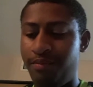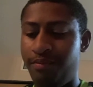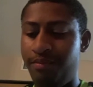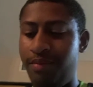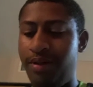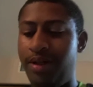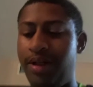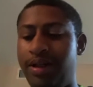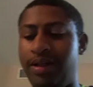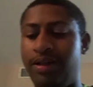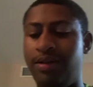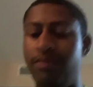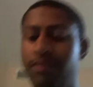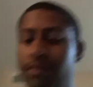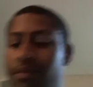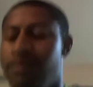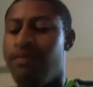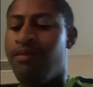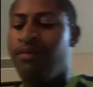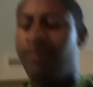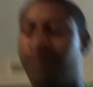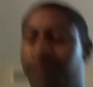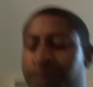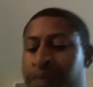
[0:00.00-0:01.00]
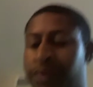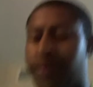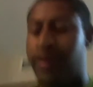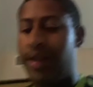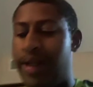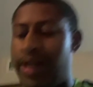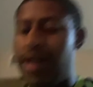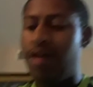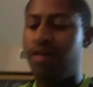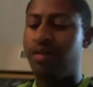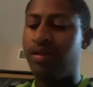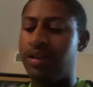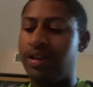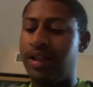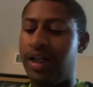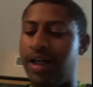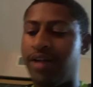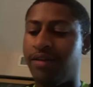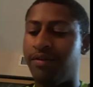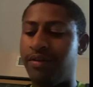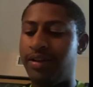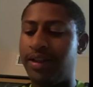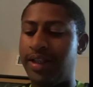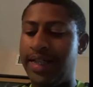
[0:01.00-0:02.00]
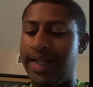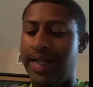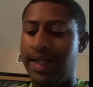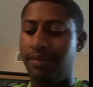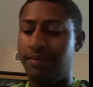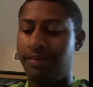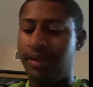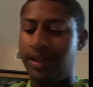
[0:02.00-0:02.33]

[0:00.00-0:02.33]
But it was not really at